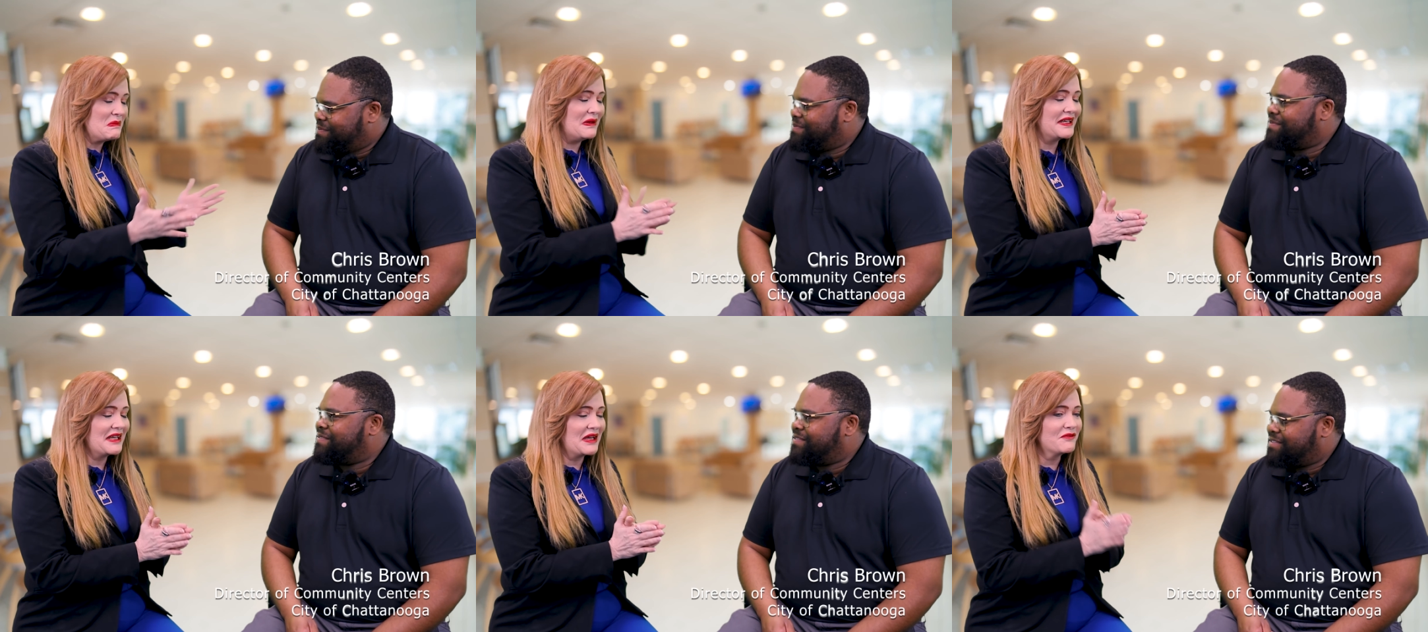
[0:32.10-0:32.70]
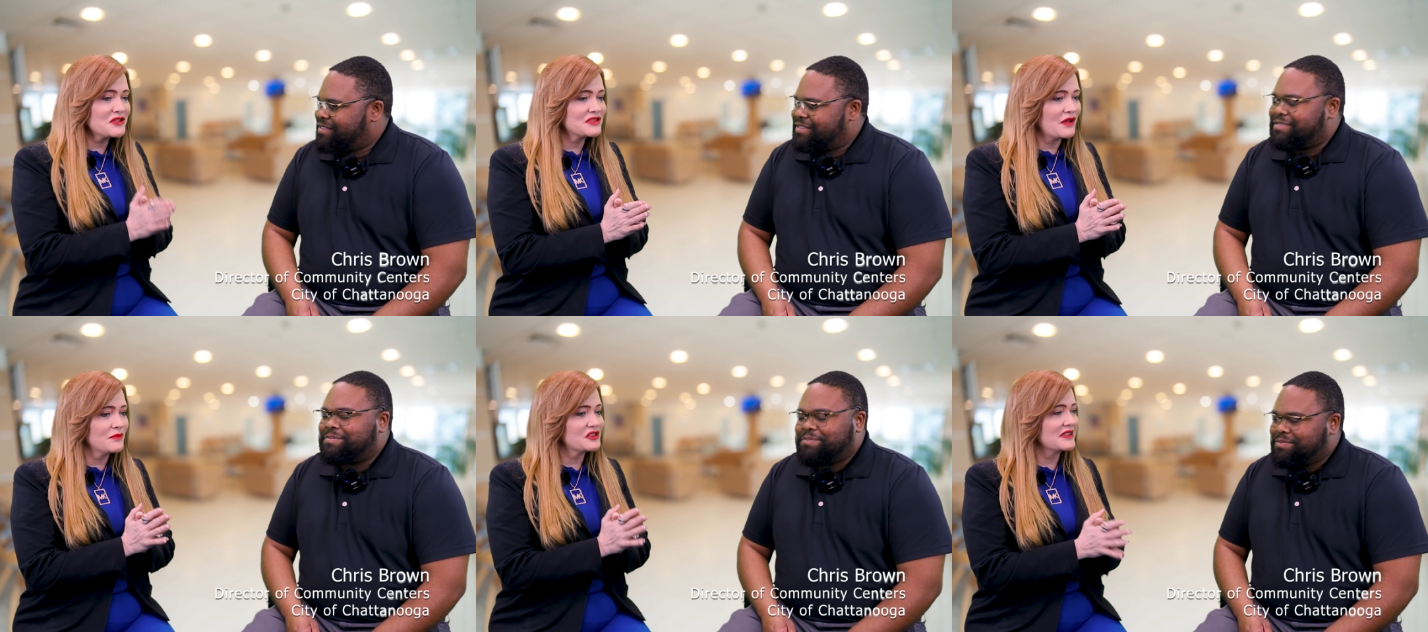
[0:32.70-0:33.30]
Speaker 1: But uh, first of
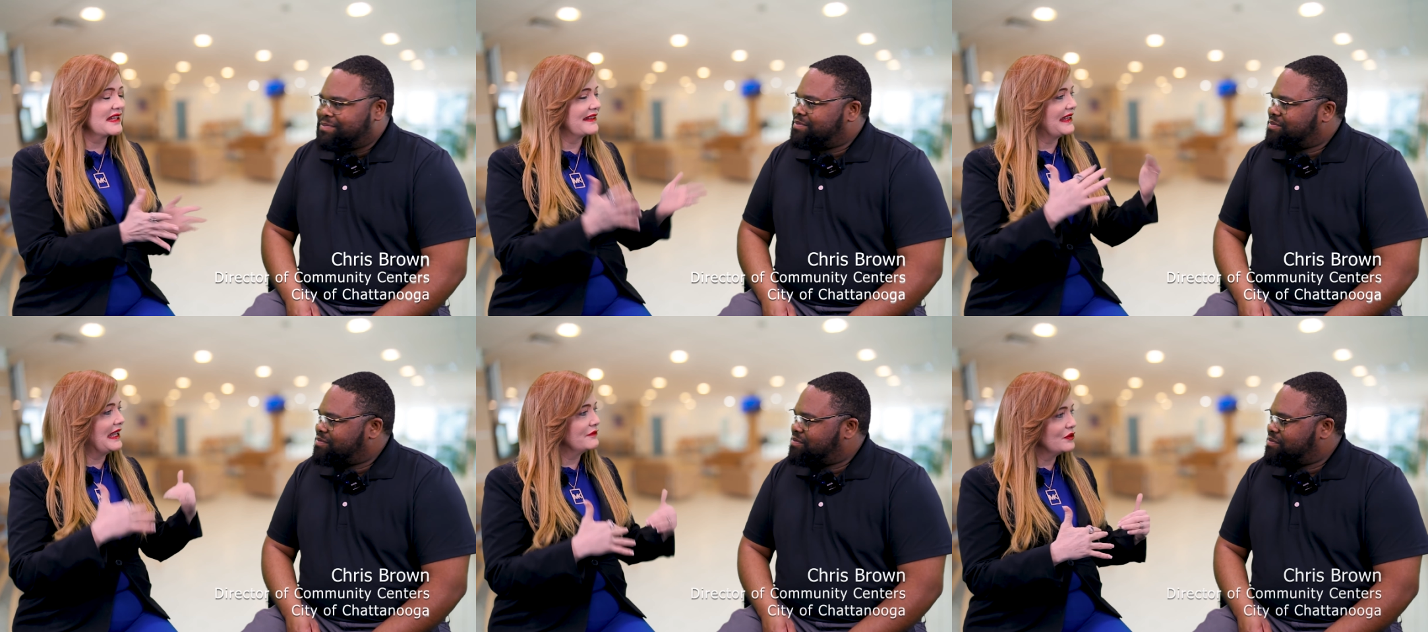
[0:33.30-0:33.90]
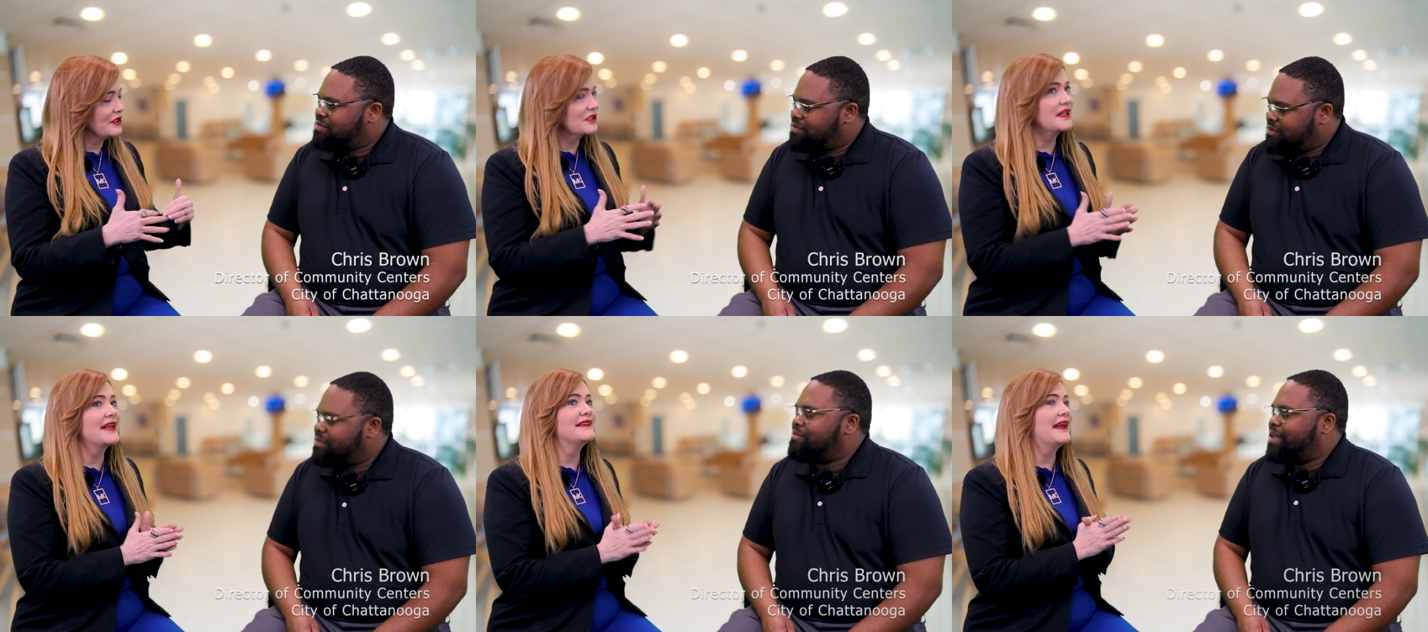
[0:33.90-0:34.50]
all, I'm just glad to have you here.
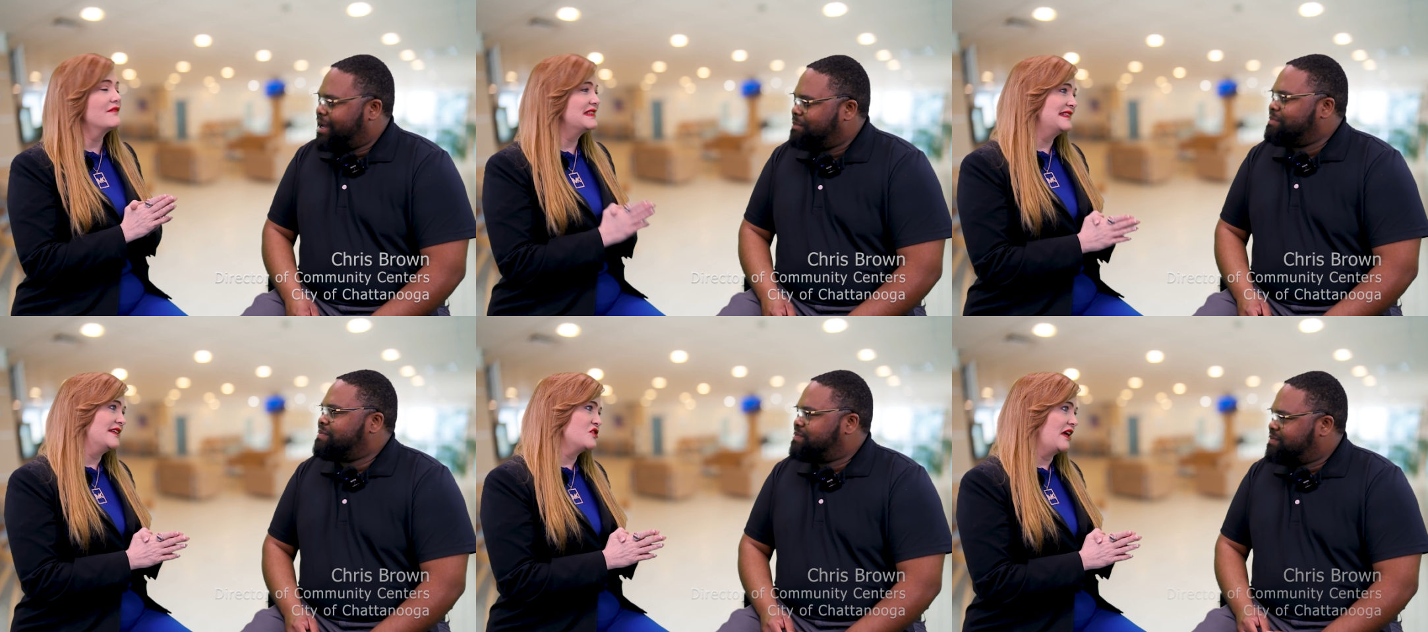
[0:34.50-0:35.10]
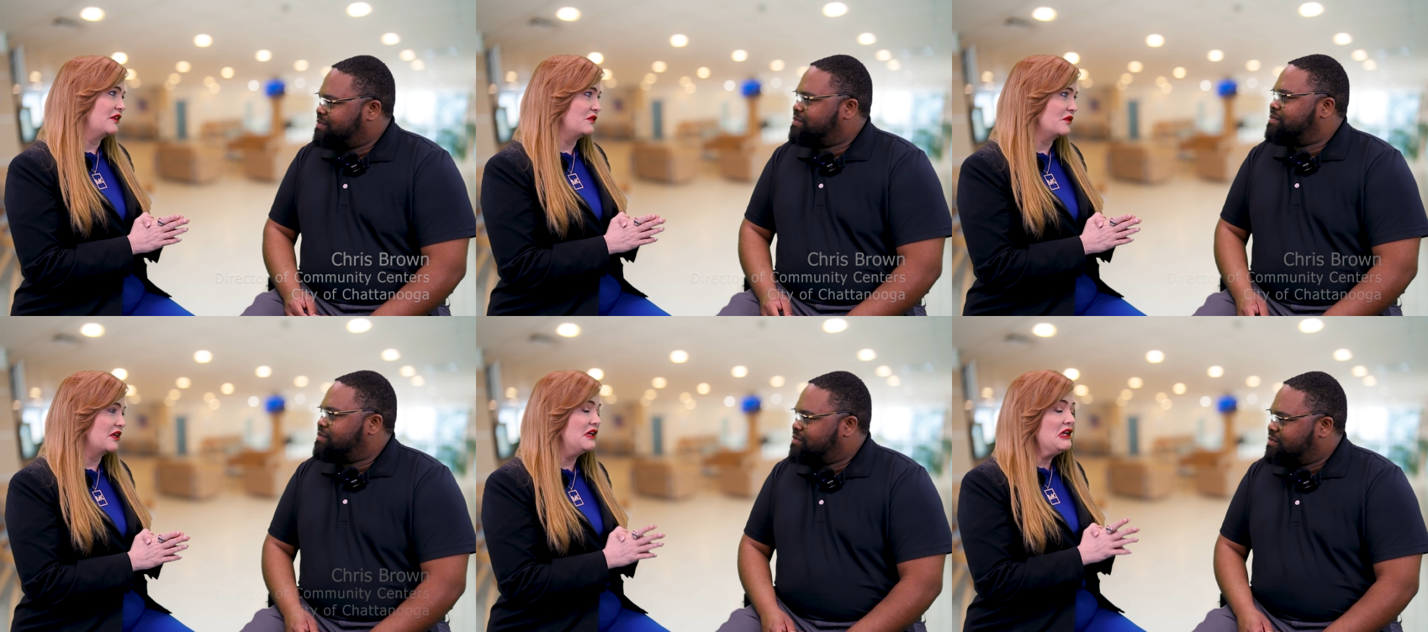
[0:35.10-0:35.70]
Glad to have yeah. the city of
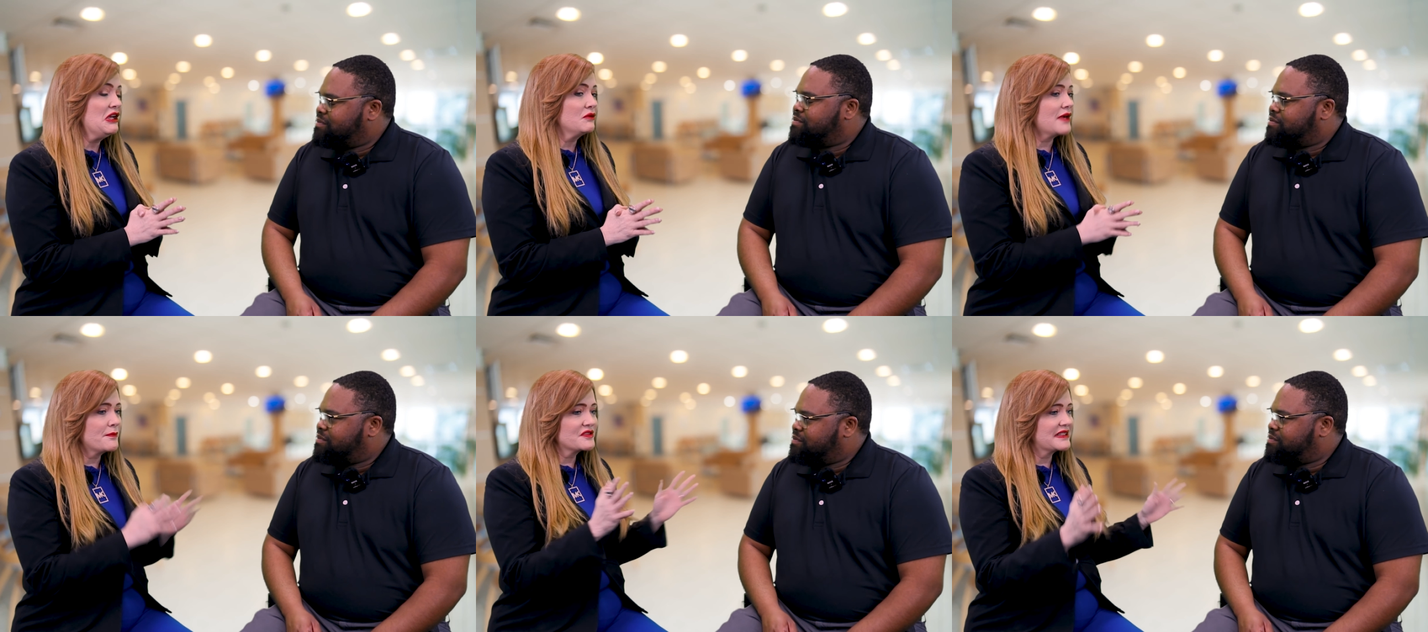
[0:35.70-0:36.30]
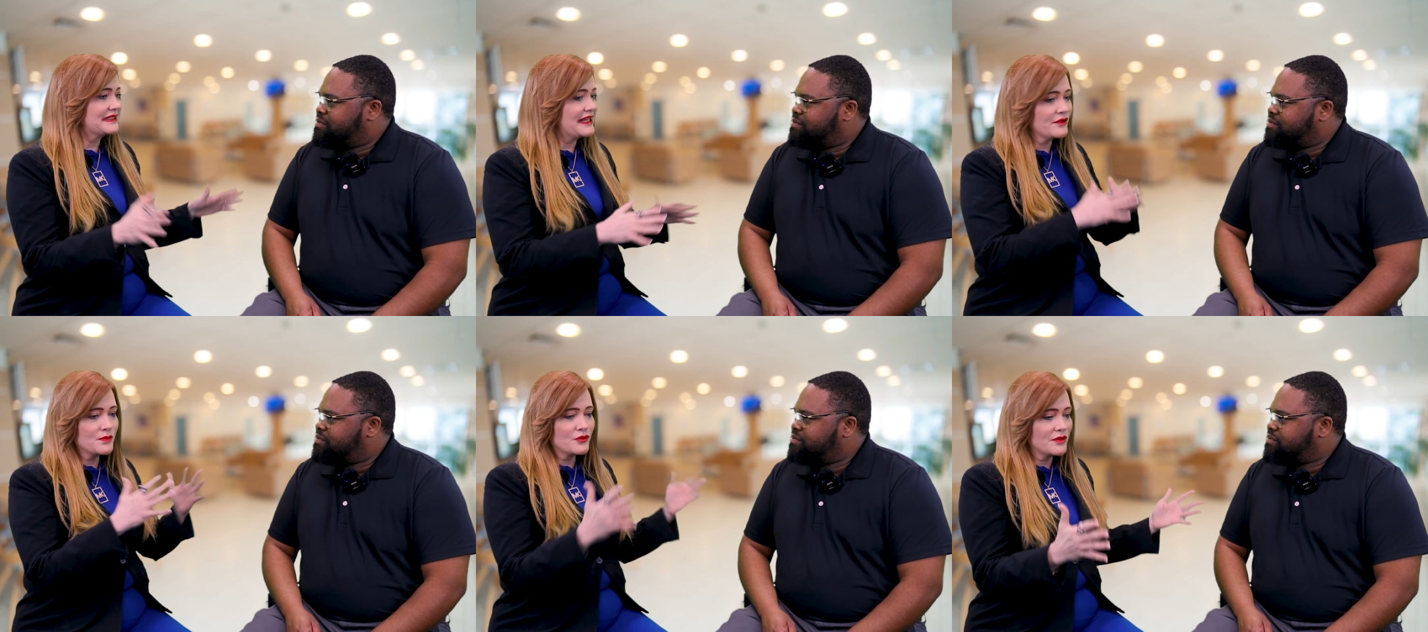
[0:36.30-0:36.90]
Chattanooga represented
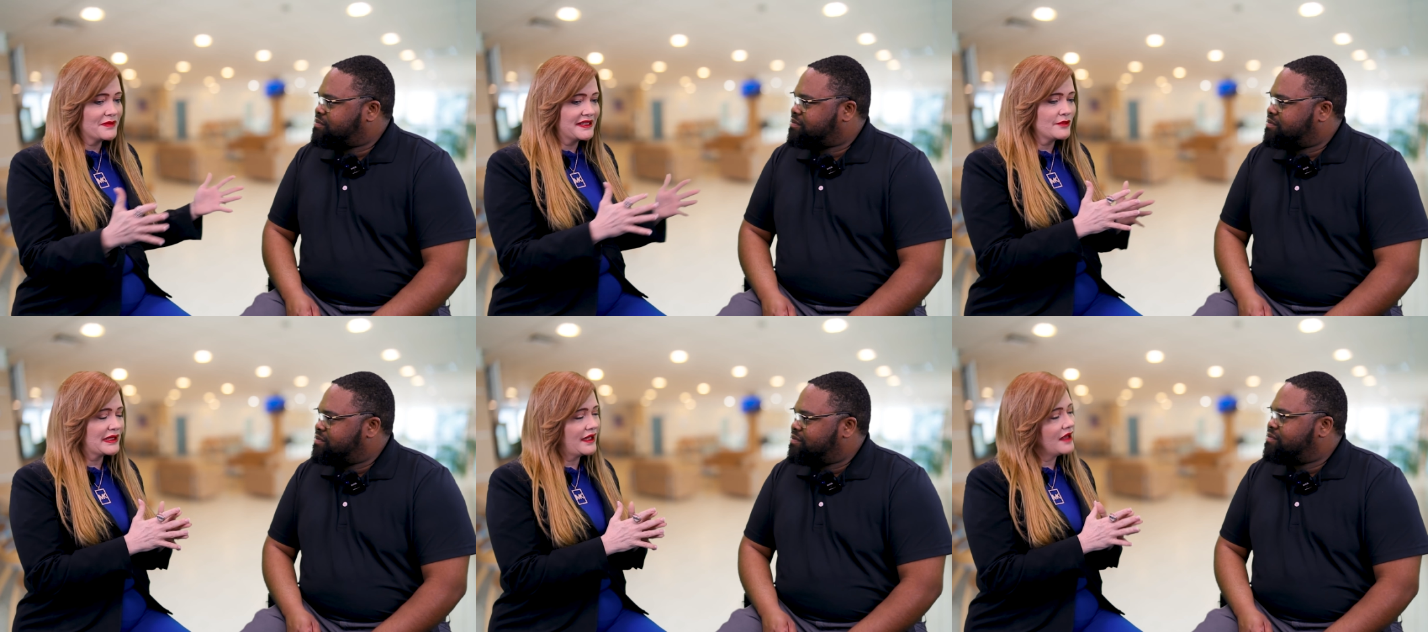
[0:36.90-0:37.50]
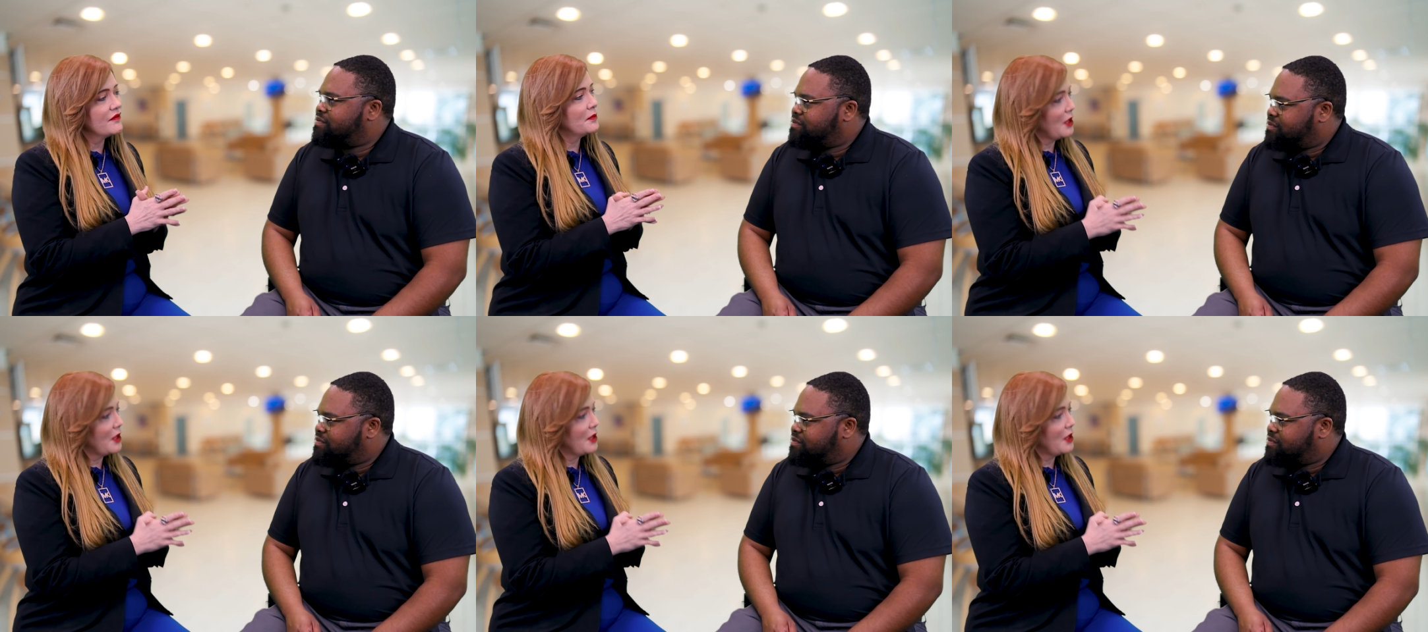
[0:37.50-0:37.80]
here at Brewer Media. We love the